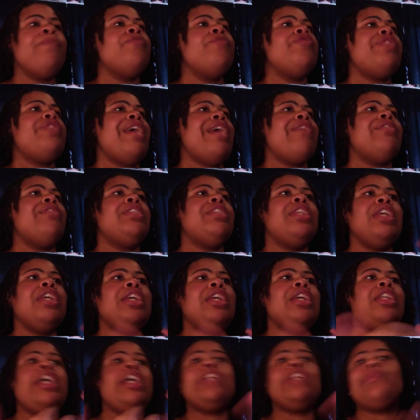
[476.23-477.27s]

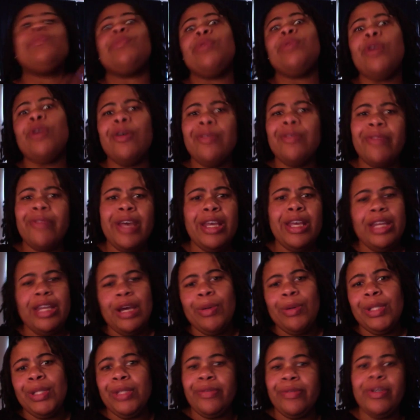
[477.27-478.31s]
17? That's when we gonna find
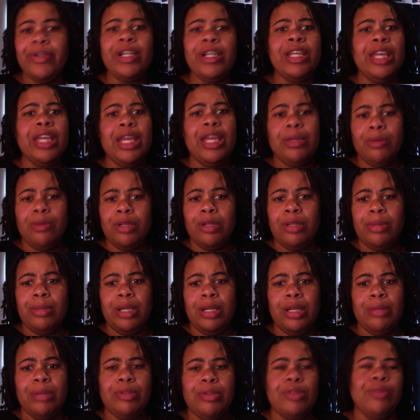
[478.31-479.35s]
out what the fuck Gabe really
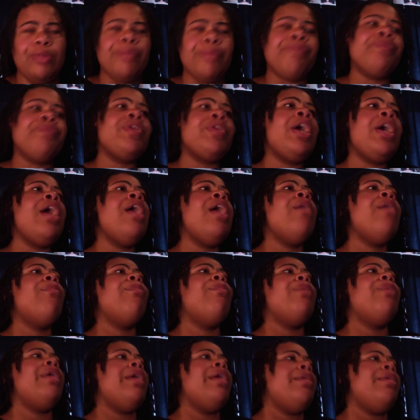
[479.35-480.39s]
been up to.
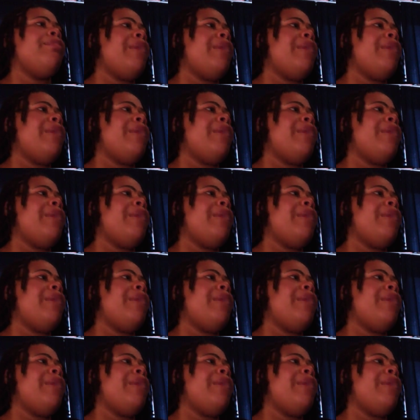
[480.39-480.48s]
But